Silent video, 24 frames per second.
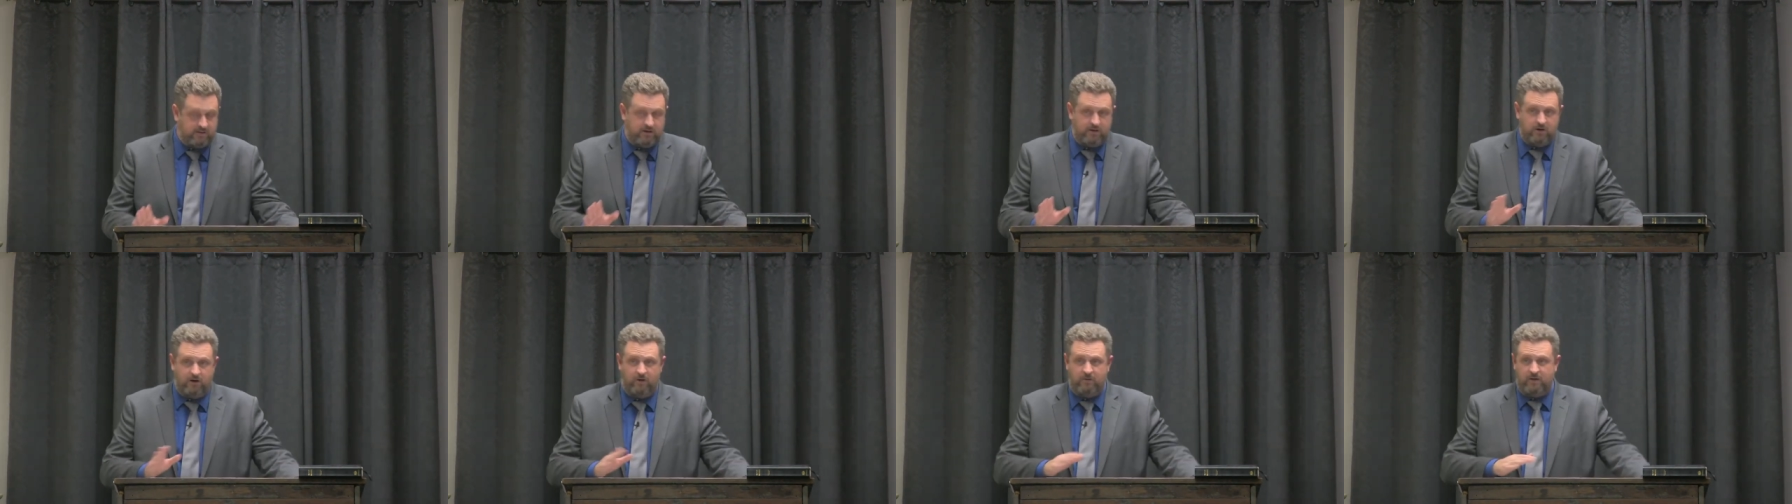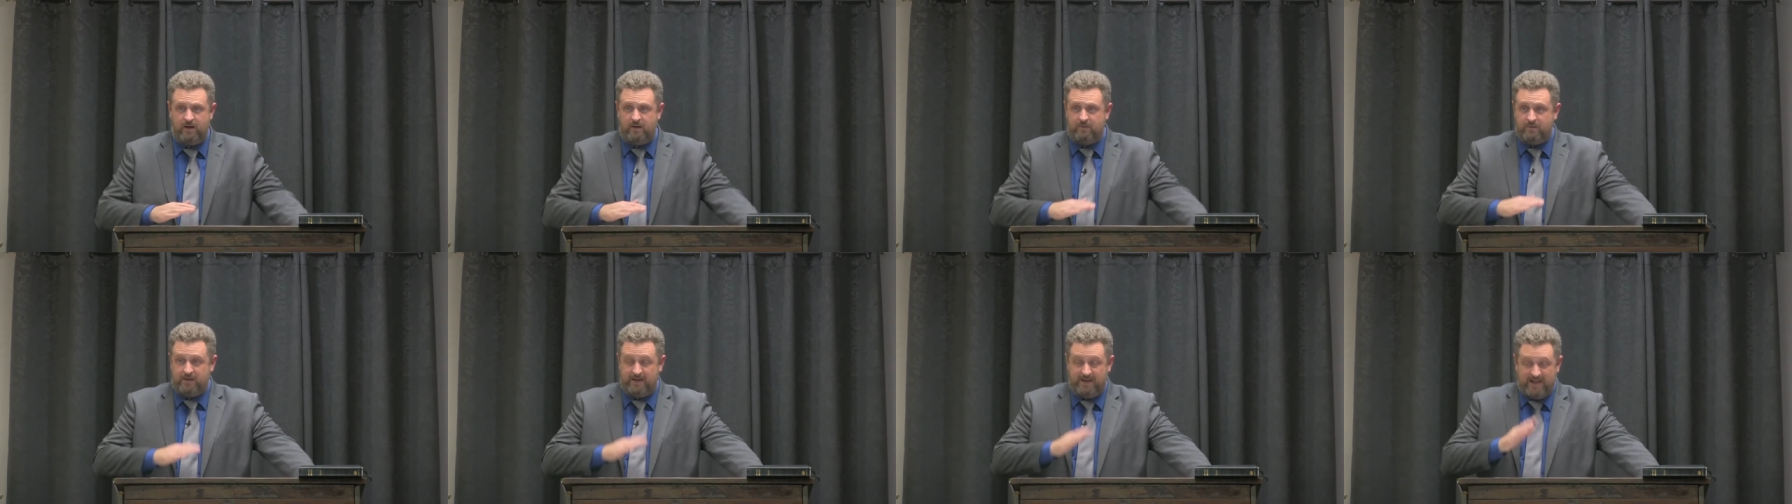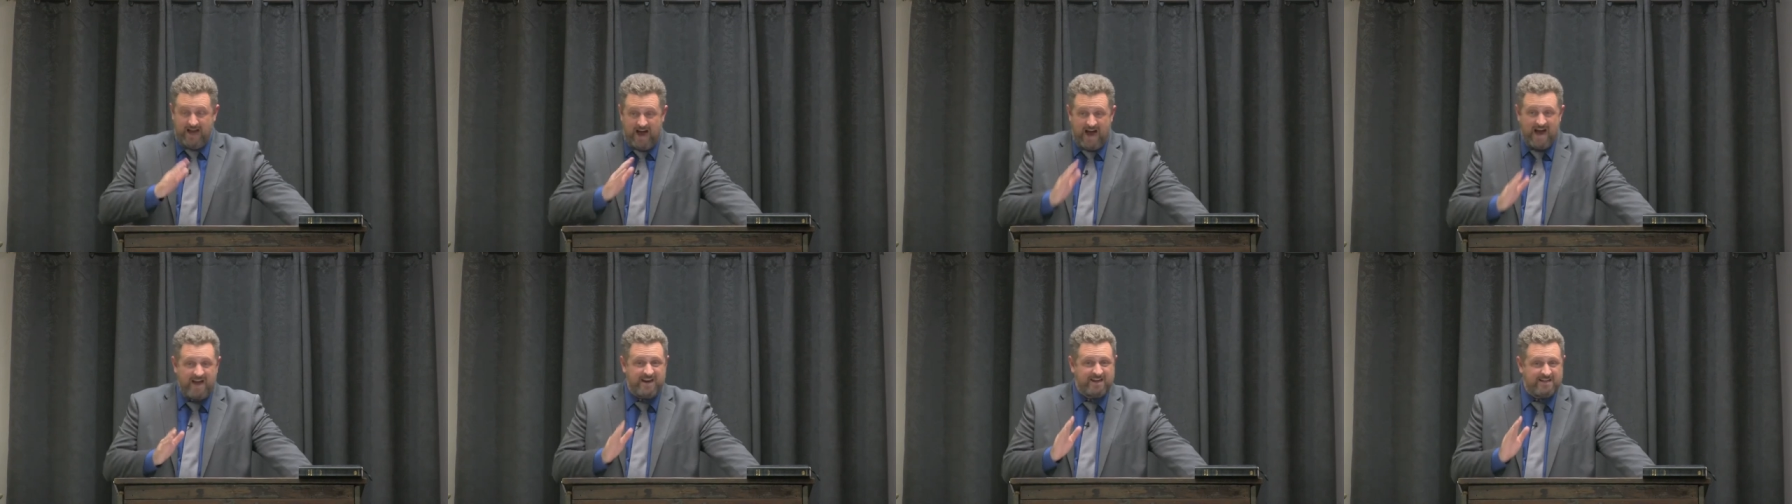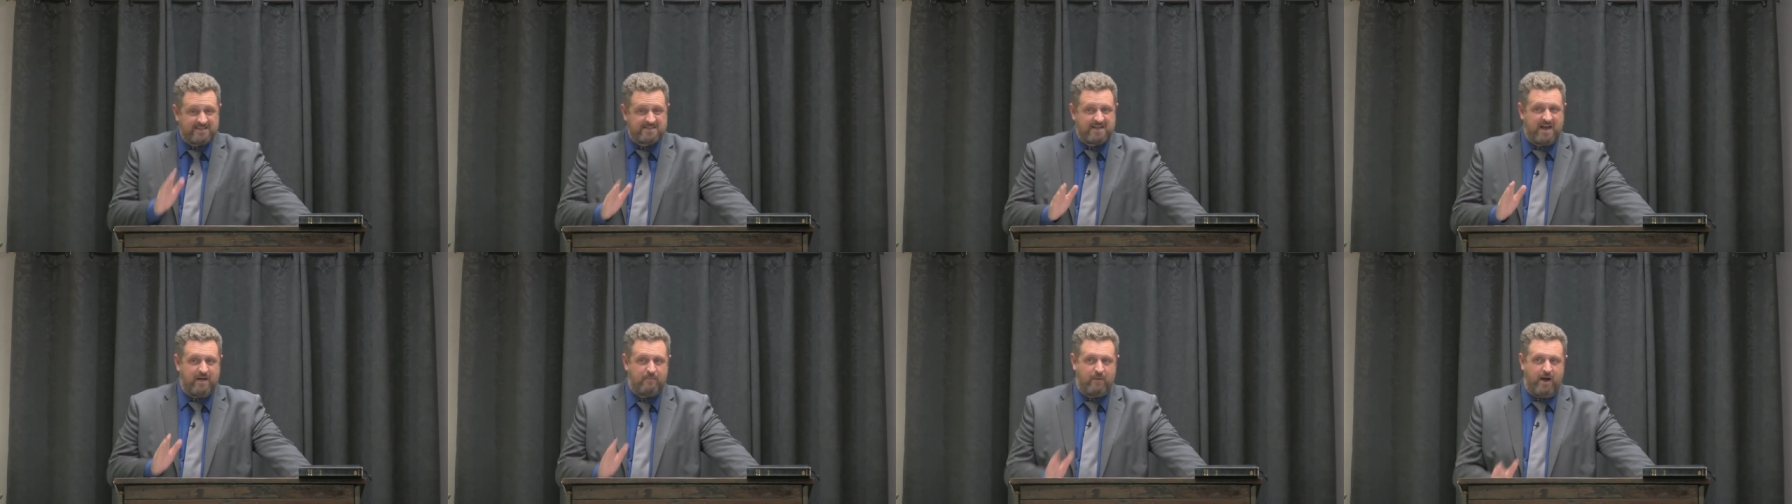you know, God
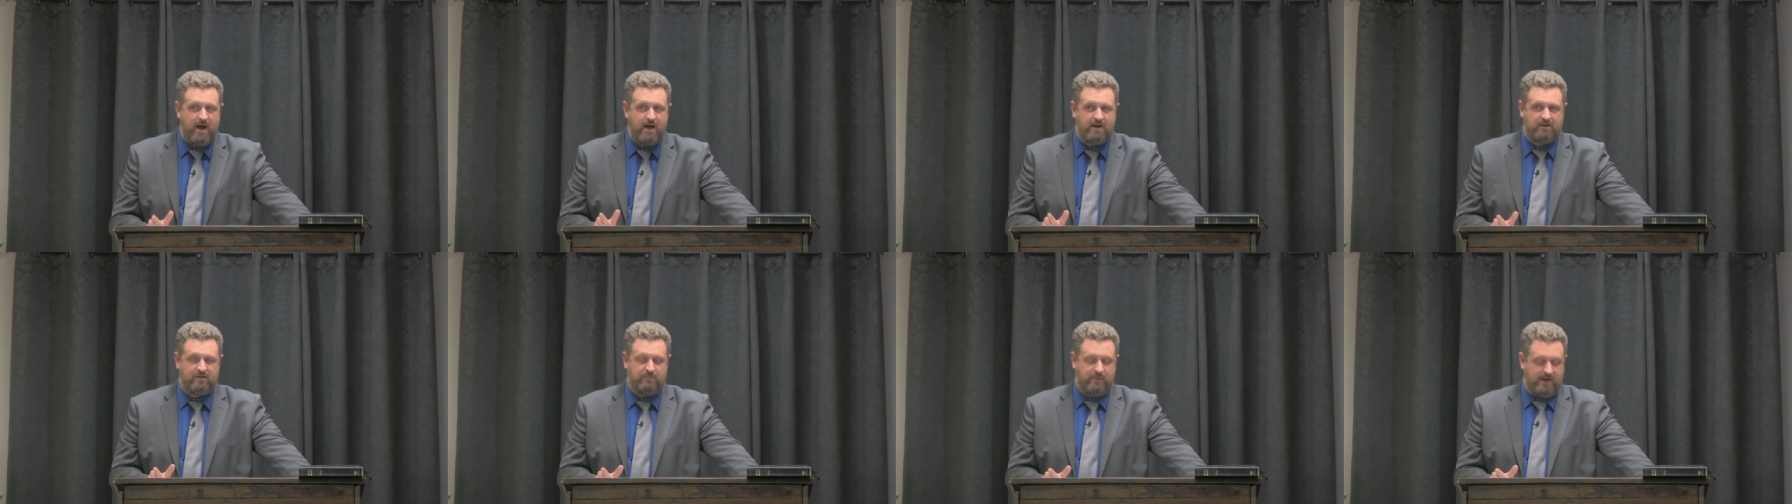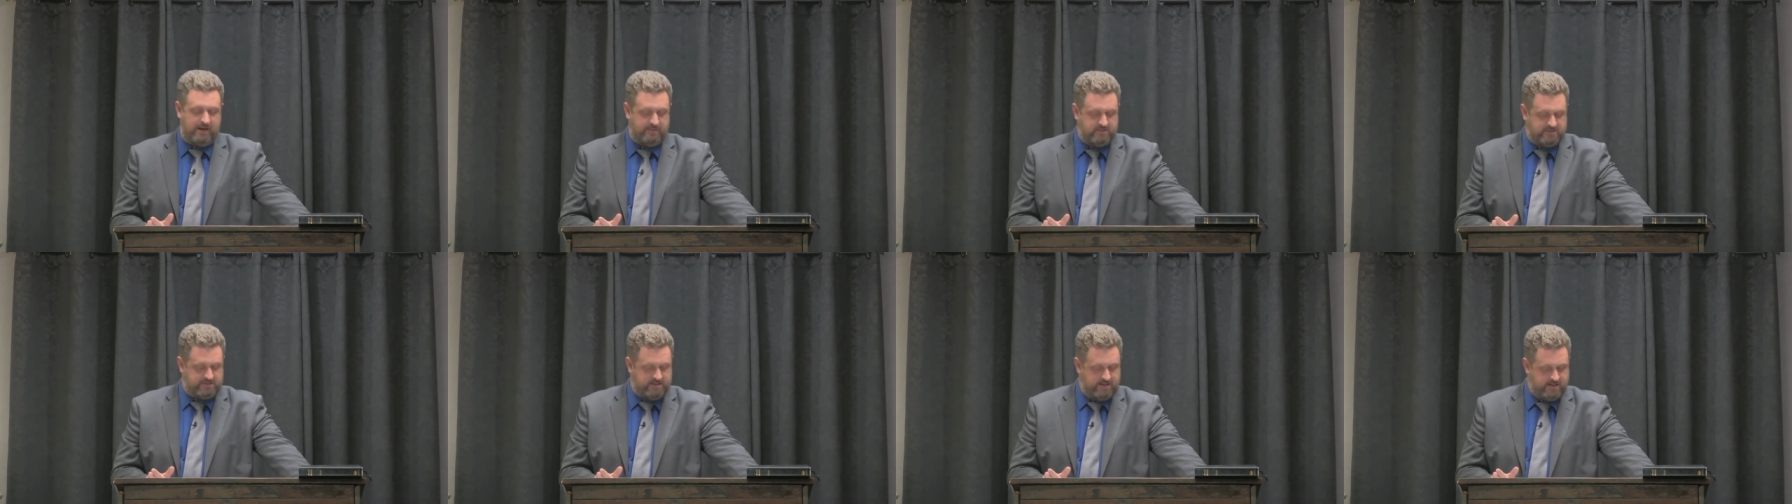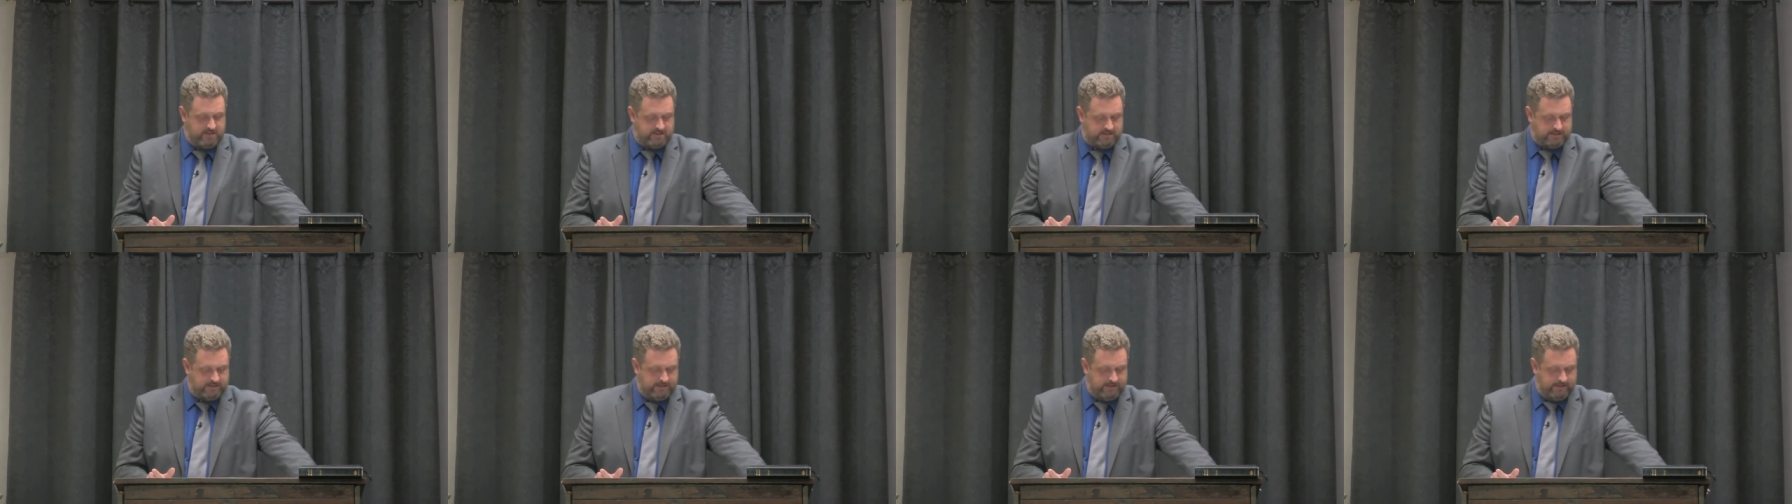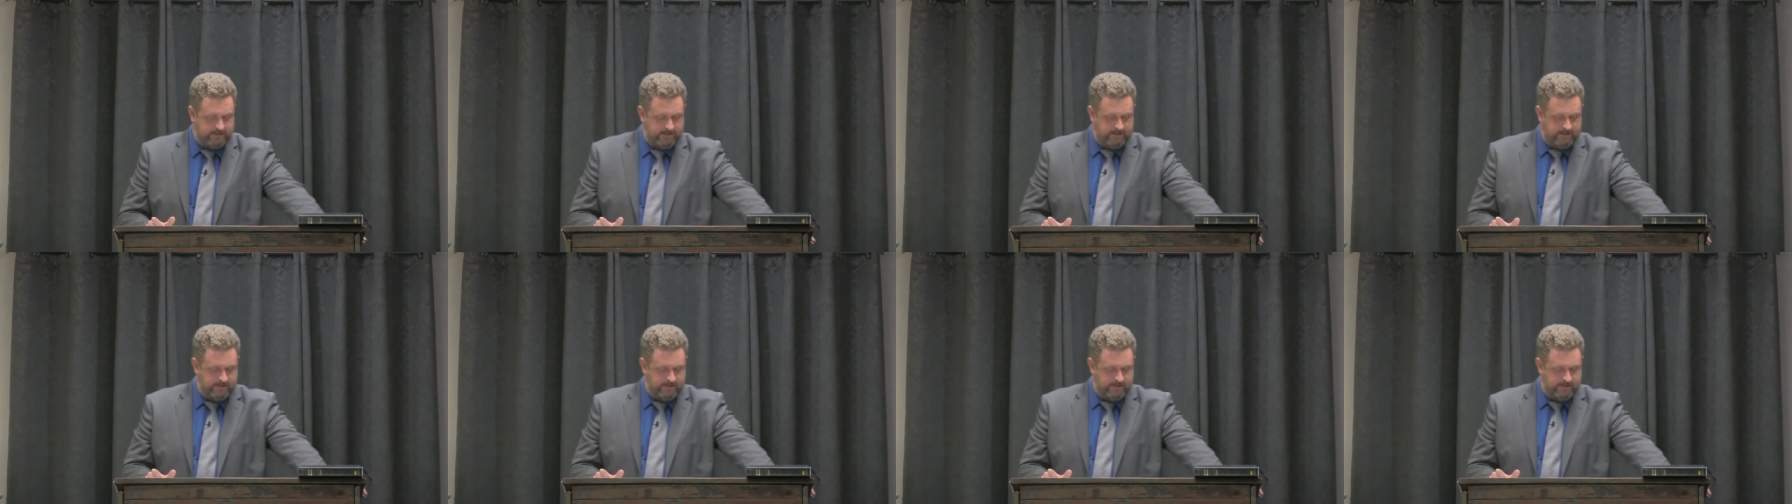is not mocked, the Bible says.